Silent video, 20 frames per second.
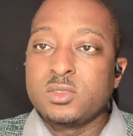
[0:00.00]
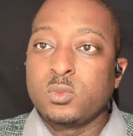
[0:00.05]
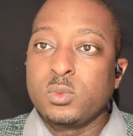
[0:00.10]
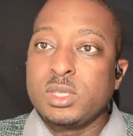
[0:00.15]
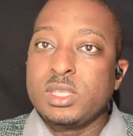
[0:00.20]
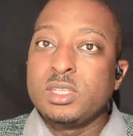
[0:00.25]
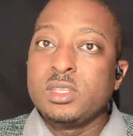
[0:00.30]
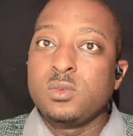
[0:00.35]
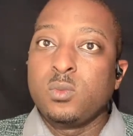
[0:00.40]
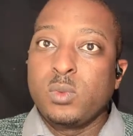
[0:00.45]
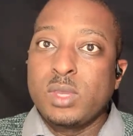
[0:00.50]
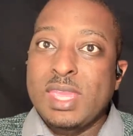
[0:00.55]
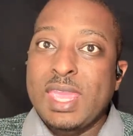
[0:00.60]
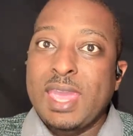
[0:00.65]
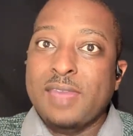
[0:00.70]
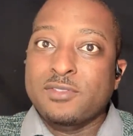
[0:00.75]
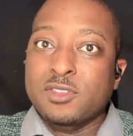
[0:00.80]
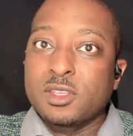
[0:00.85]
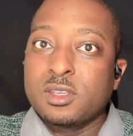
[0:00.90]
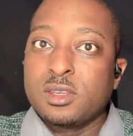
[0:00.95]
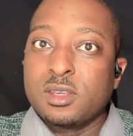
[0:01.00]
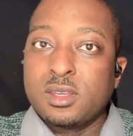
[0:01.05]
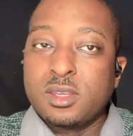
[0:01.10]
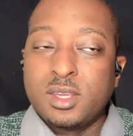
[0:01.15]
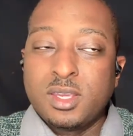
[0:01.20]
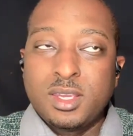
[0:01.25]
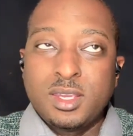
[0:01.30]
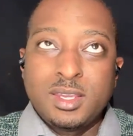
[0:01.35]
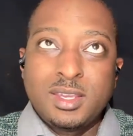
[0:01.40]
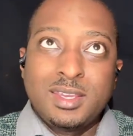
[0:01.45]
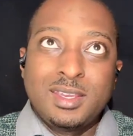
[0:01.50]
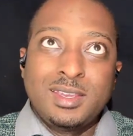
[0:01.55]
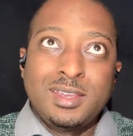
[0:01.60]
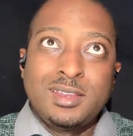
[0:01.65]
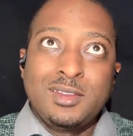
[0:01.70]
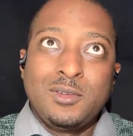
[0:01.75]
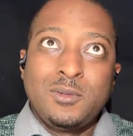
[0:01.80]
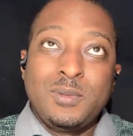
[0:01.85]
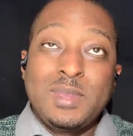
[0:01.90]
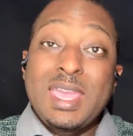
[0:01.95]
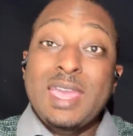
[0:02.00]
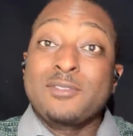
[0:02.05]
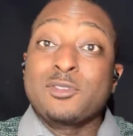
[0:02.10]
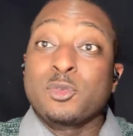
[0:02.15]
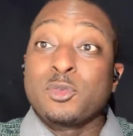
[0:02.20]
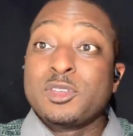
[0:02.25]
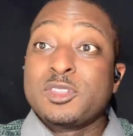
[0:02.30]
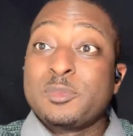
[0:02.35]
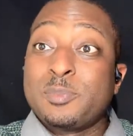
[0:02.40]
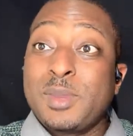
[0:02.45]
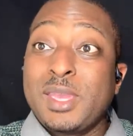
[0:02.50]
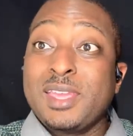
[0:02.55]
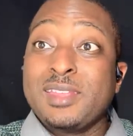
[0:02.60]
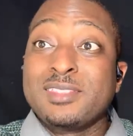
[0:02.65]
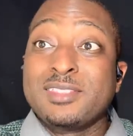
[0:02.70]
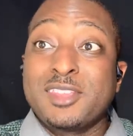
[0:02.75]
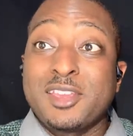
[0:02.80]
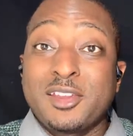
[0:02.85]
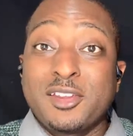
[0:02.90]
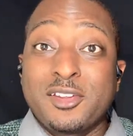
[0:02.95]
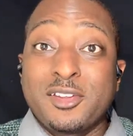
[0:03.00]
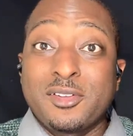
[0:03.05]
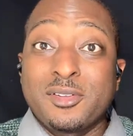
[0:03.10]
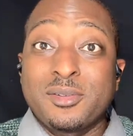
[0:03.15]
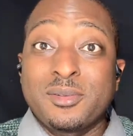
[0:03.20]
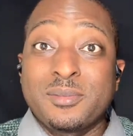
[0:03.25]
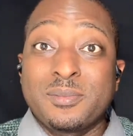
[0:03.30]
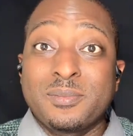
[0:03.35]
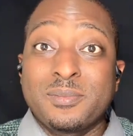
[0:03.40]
We have to respect their